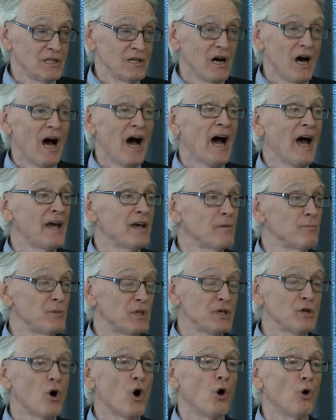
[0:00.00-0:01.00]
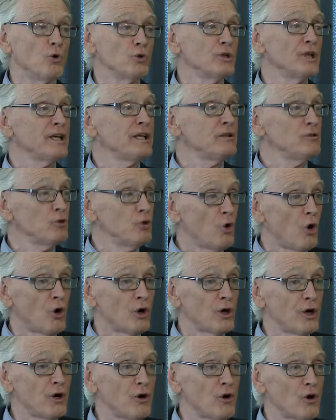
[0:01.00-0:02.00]
I am the only
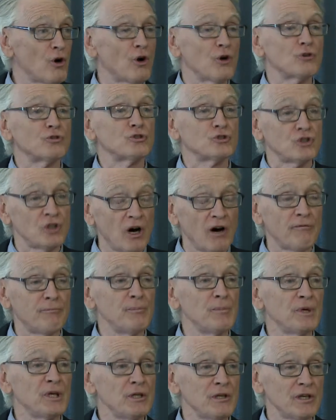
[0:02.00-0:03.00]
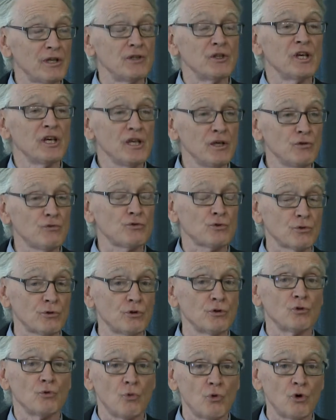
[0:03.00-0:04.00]
lawyer or government in the history
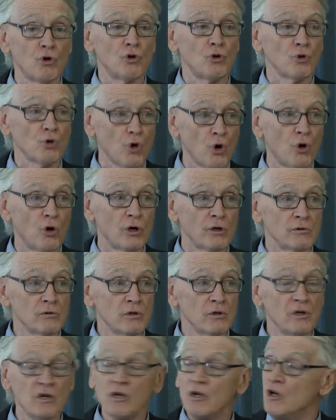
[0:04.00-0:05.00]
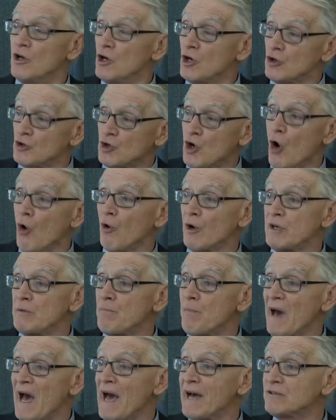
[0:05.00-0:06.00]
of the World Court, going
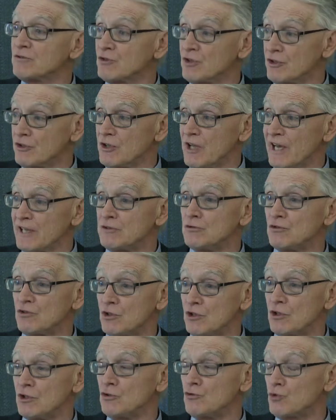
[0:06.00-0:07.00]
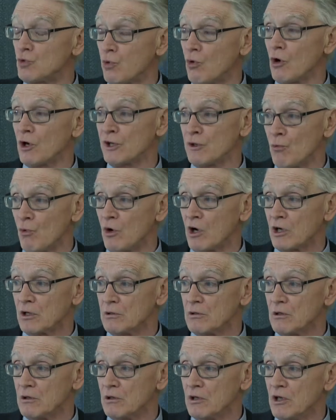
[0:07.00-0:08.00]
back to 1921,
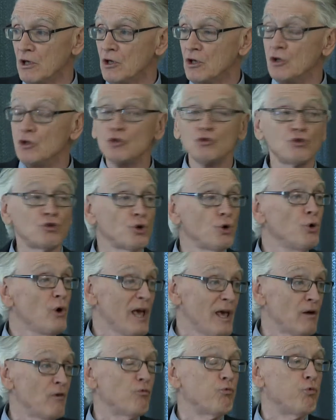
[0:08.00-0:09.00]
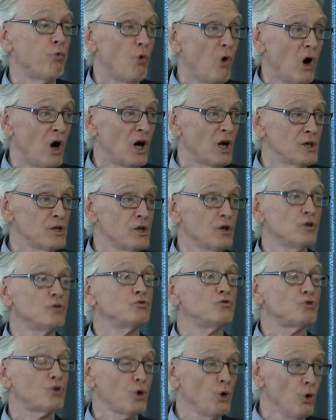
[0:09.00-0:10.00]
to have won
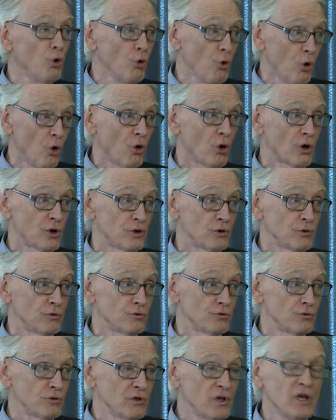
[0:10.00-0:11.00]
2 orders